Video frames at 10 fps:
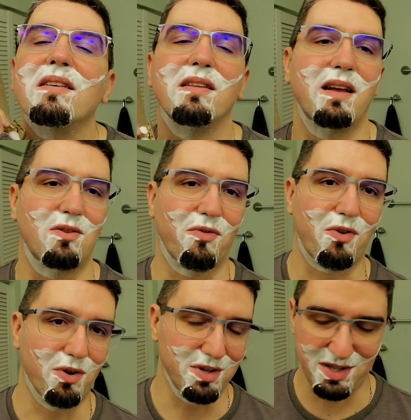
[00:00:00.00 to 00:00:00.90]
and that of
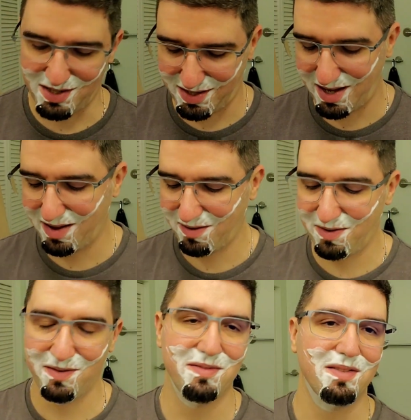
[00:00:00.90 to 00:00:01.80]
course it's
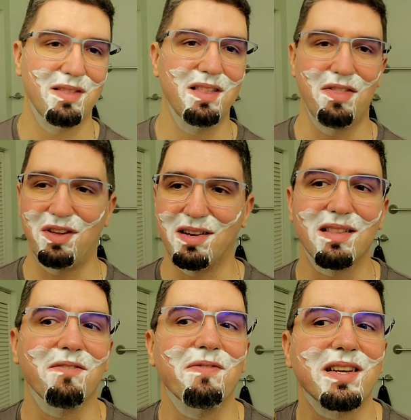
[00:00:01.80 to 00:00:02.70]
nothing
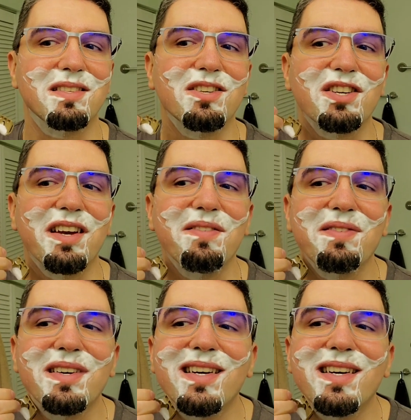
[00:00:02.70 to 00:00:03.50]
that affects the shave.